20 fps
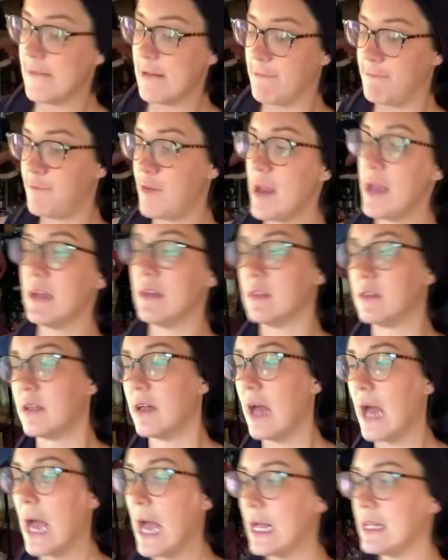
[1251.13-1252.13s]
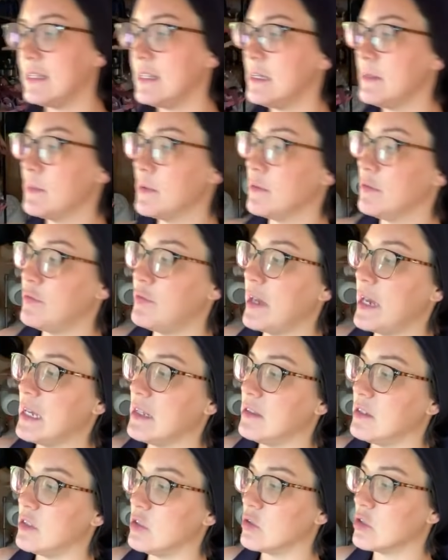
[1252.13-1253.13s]
Faith. Had ye but
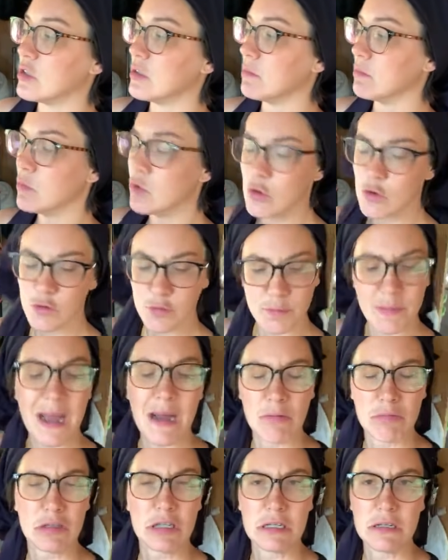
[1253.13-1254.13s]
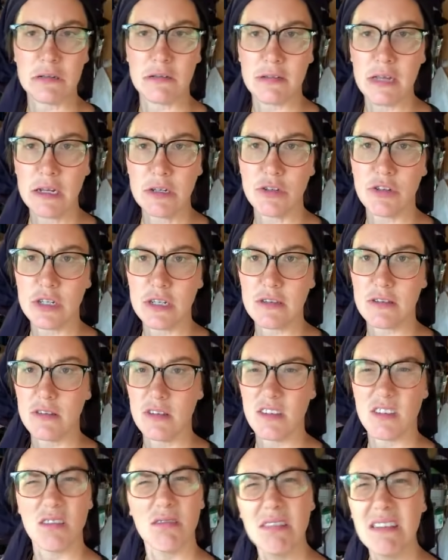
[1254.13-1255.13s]
faith, you could move mountains, said
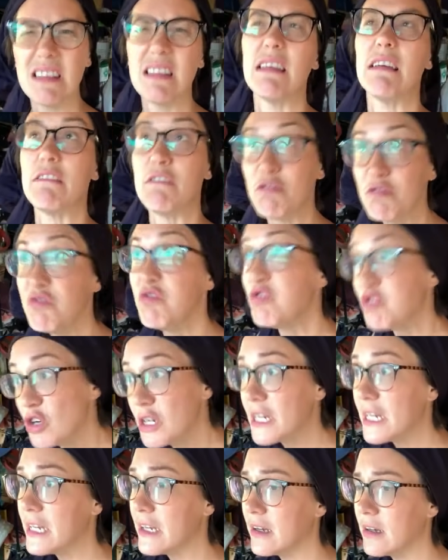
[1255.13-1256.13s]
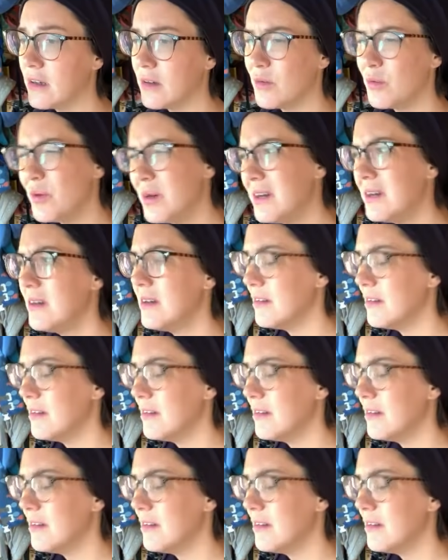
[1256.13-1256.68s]
Jesus. What the freak? What?